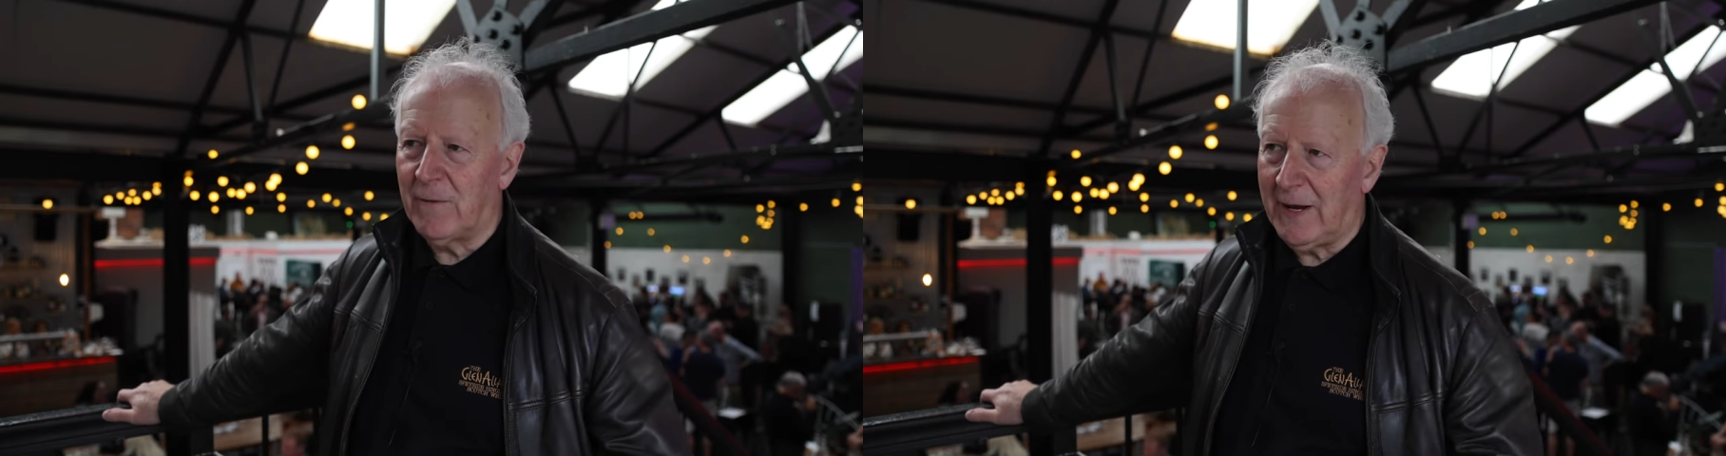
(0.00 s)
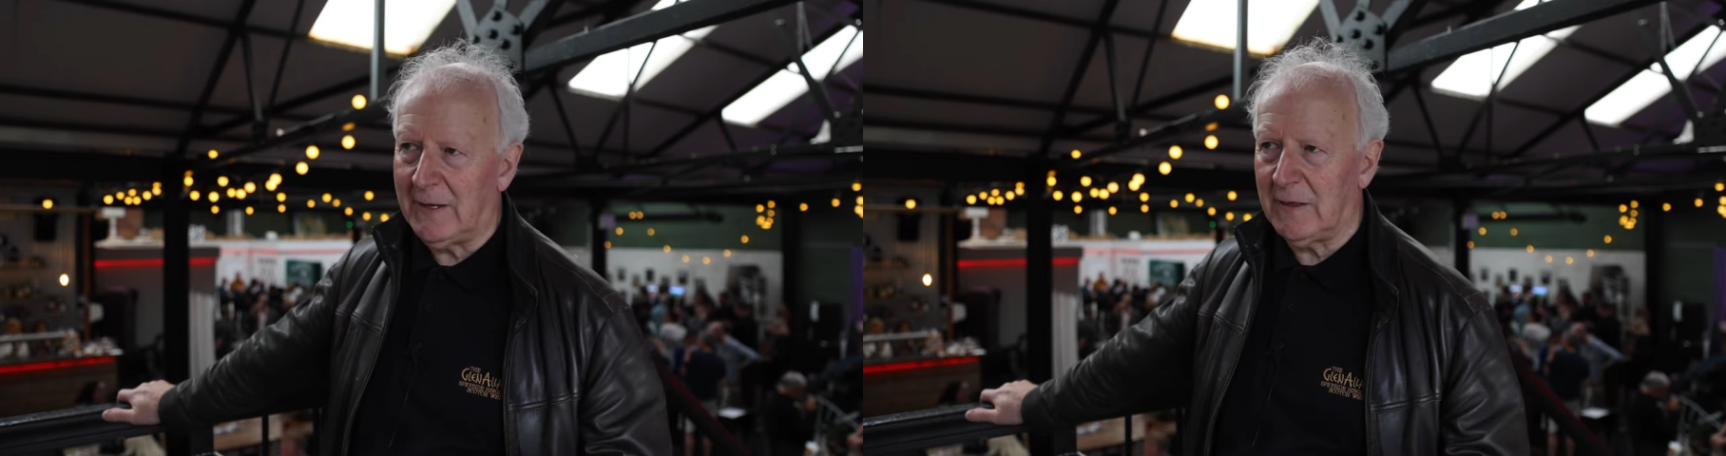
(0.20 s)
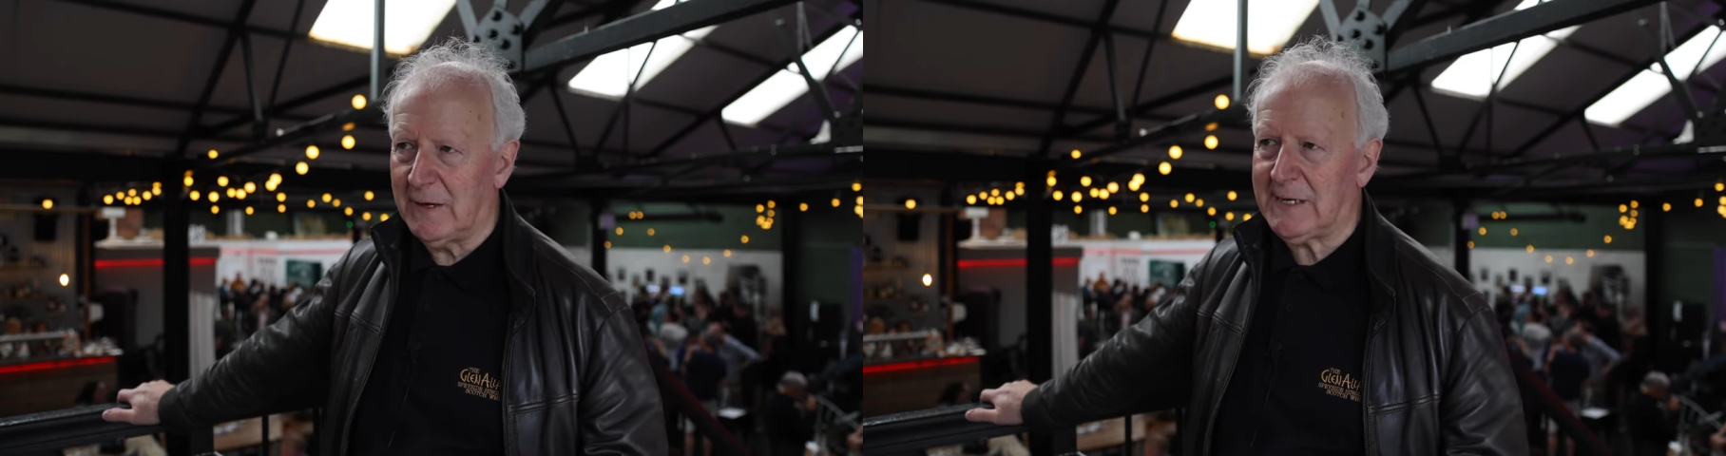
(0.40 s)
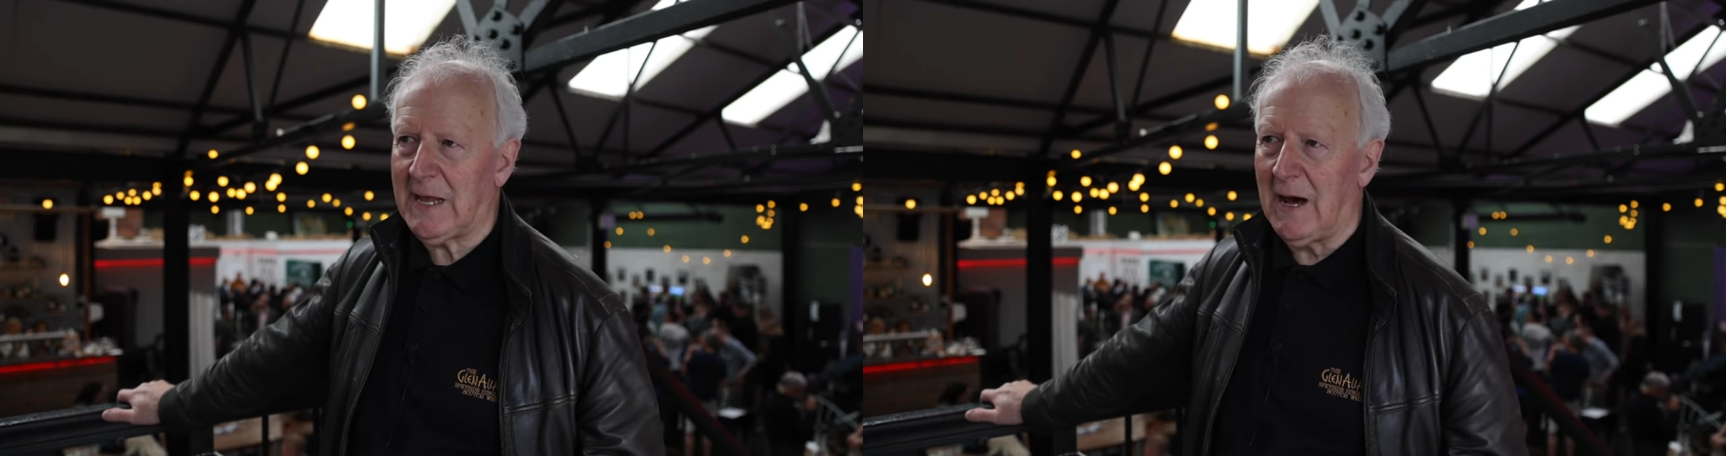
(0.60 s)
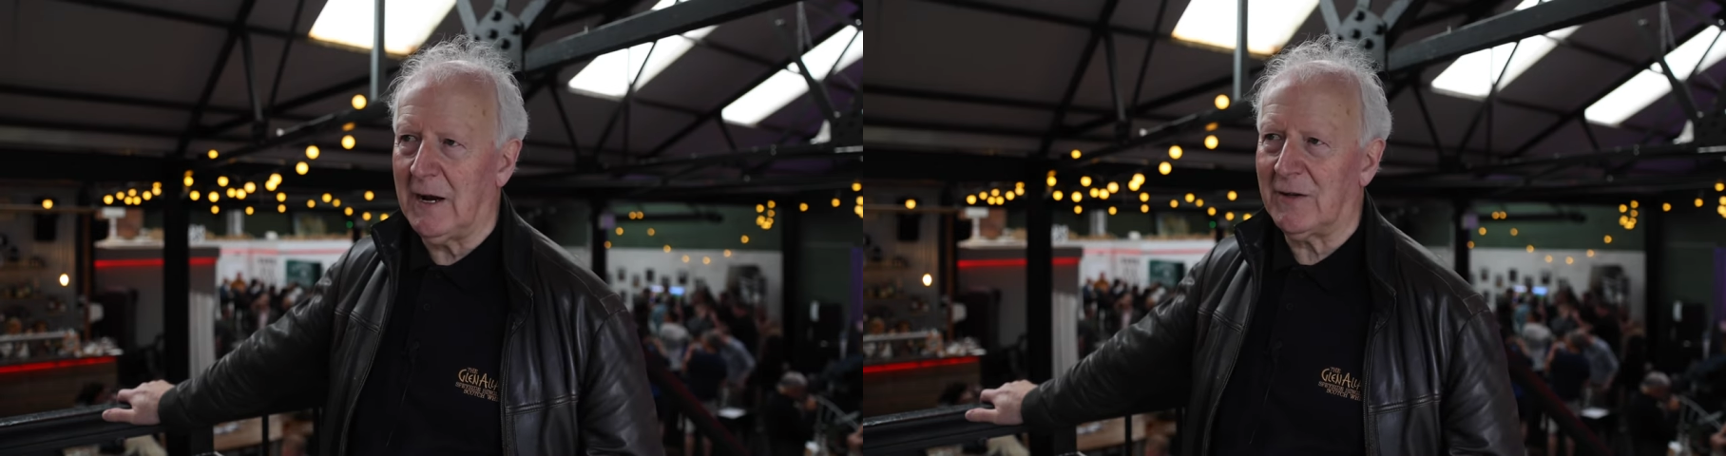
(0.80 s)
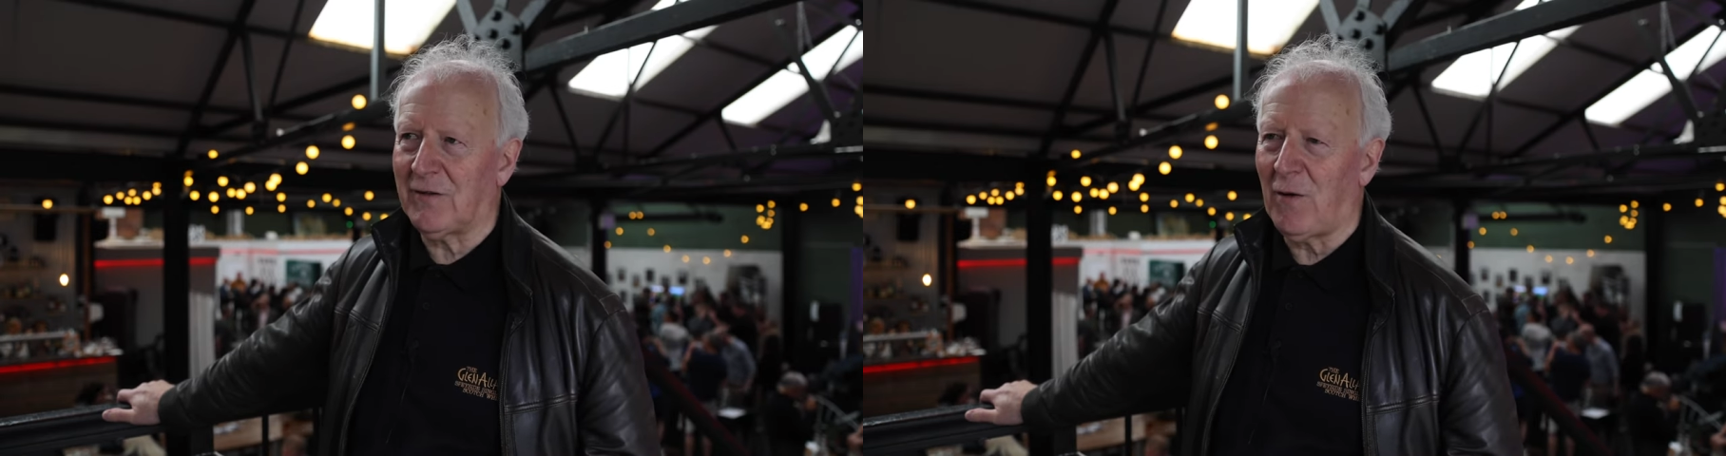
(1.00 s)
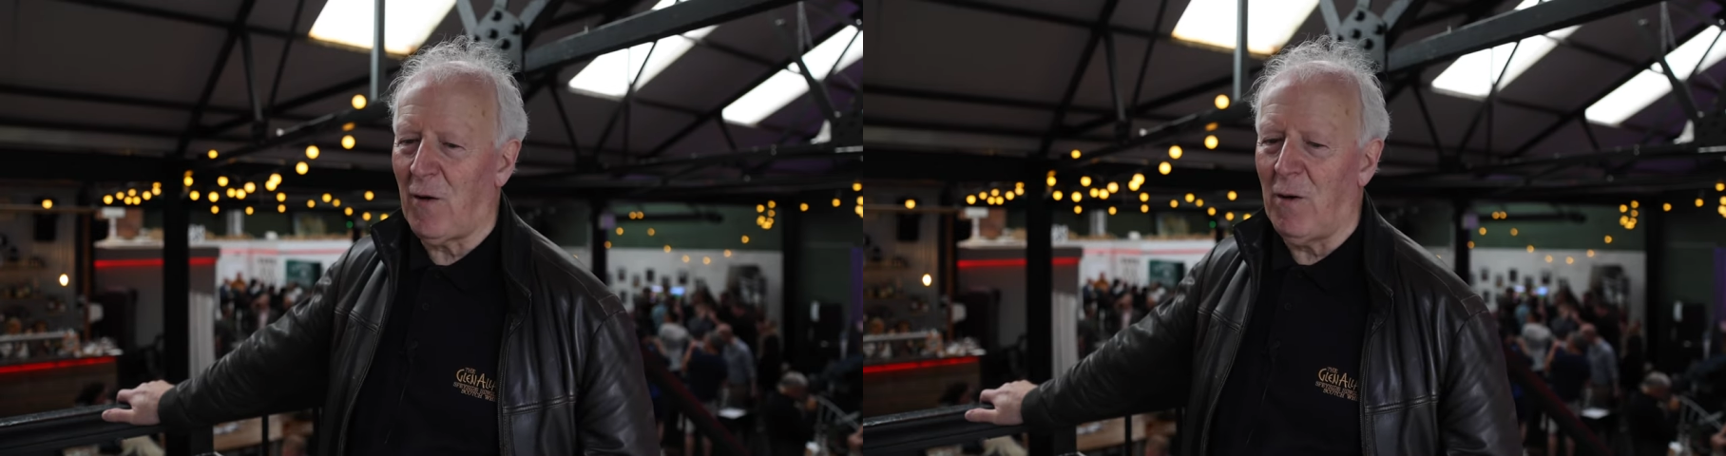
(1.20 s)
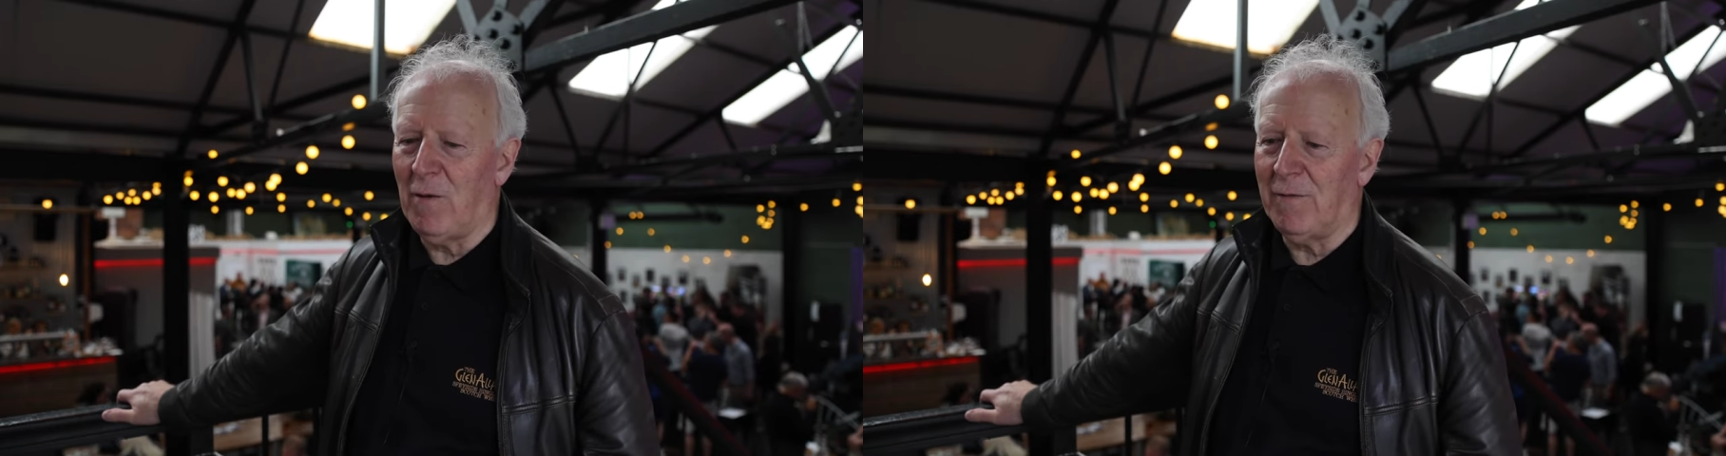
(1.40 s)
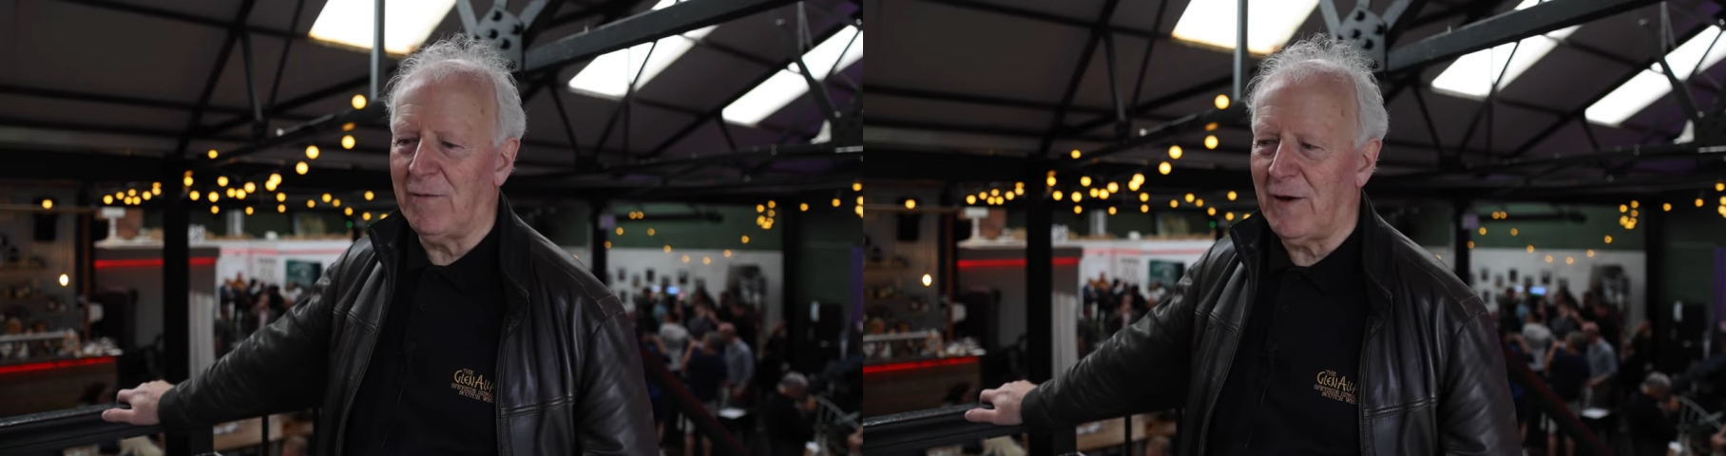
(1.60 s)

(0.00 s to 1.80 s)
right at the start of,